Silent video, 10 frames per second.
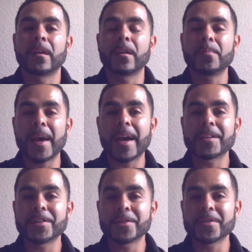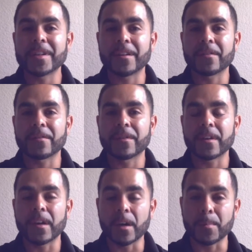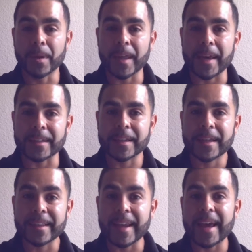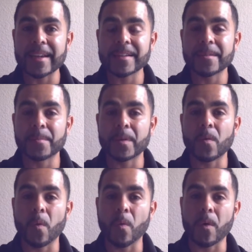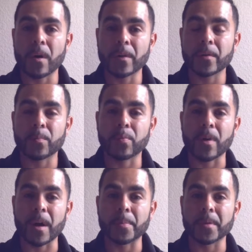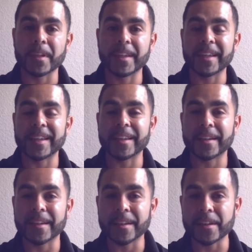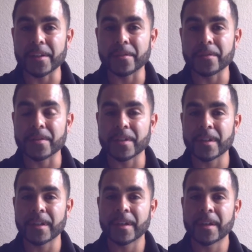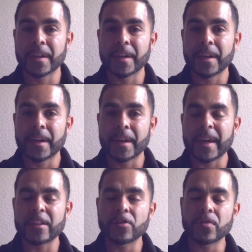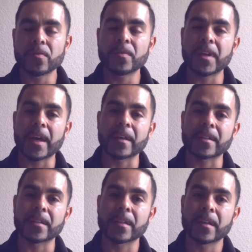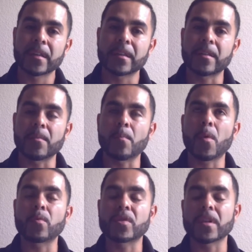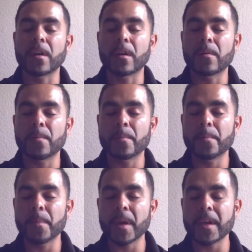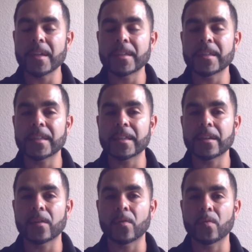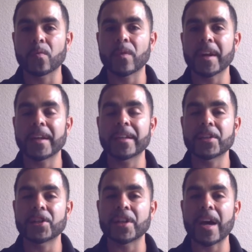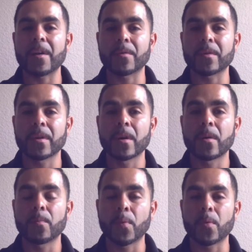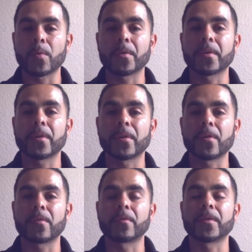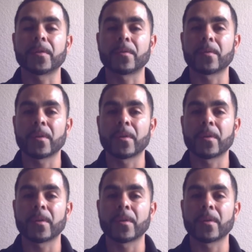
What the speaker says: Imagine yourself a plant that hasn't been watered properly in years, and you get the most amazing rain shower poured over you.